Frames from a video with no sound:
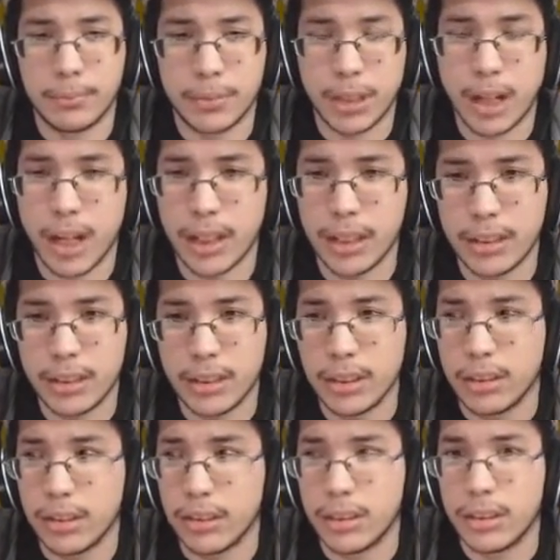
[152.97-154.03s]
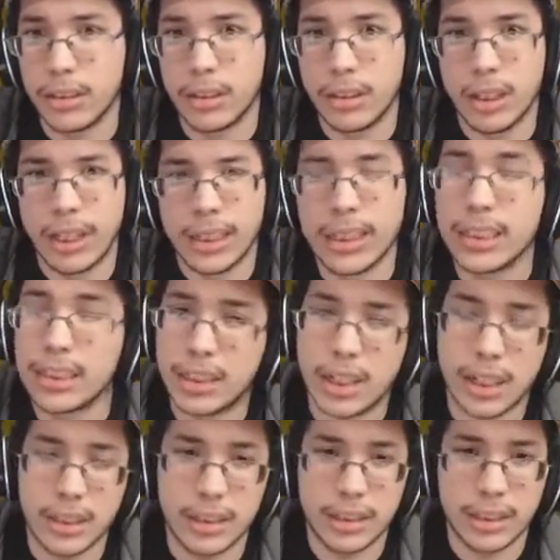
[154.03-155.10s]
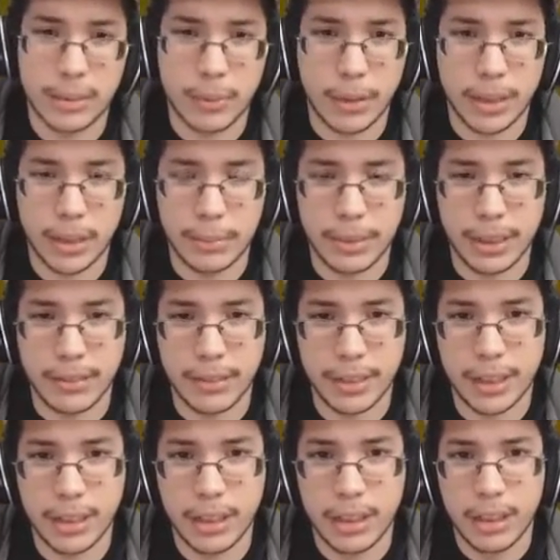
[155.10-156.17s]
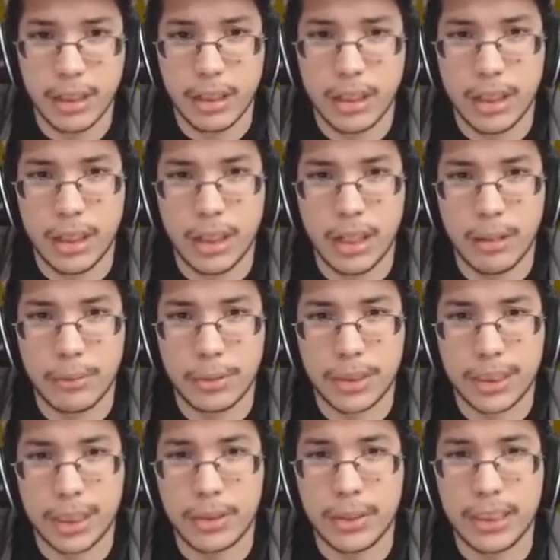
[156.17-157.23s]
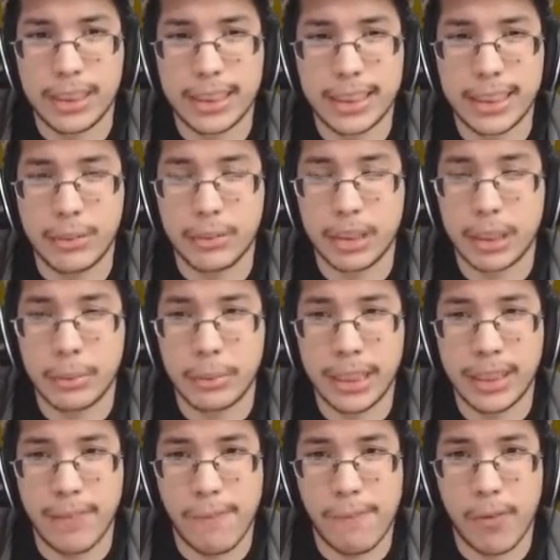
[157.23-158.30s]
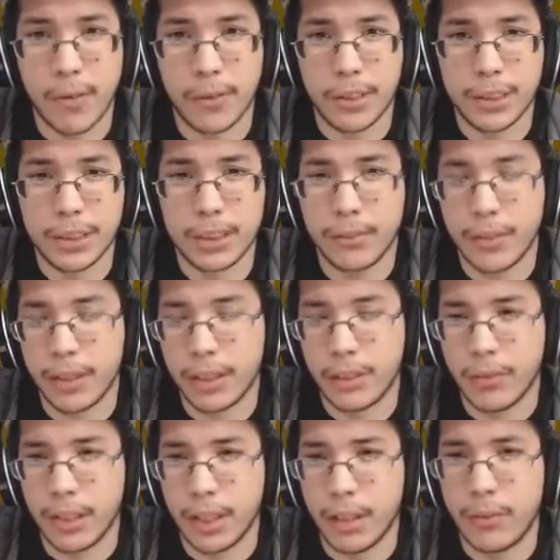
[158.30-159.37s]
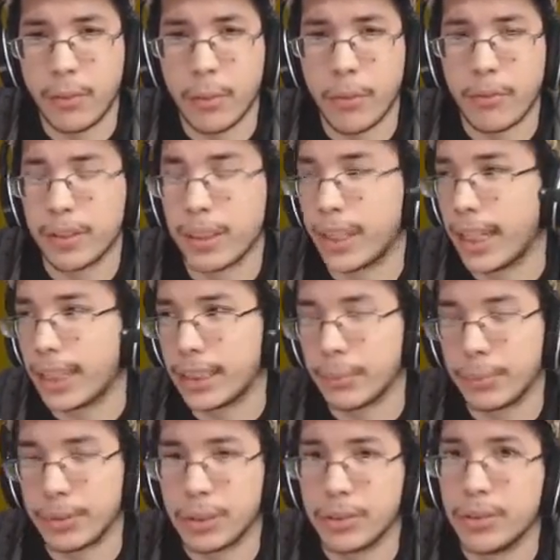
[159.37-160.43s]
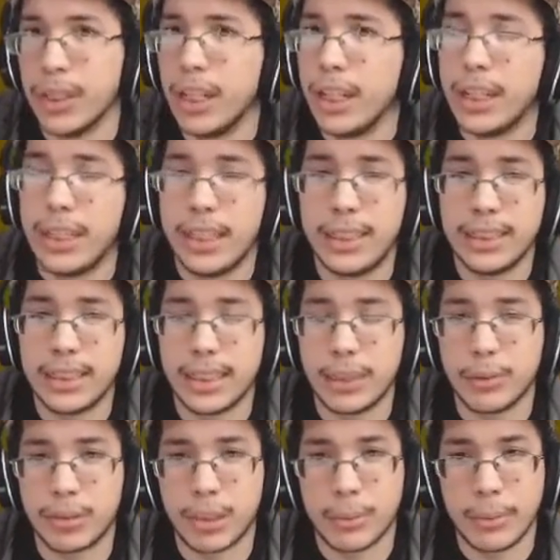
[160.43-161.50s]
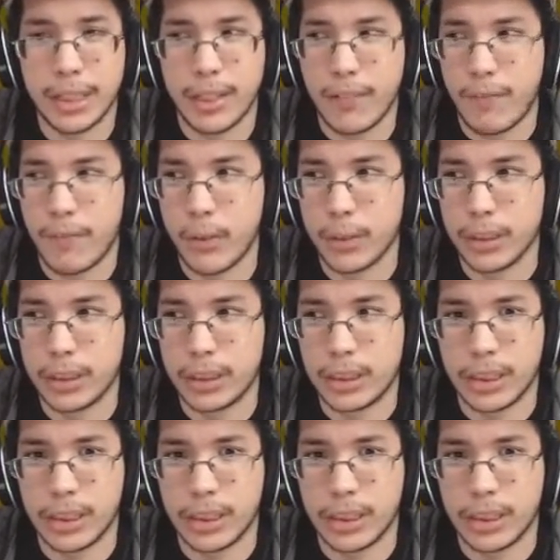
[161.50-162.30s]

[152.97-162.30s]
Colin. I think it's Colin. That's probably gonna be down there. Because I know he said he was gonna be in the forest. If you remember from the last episode, he did say he was gonna be in the forest.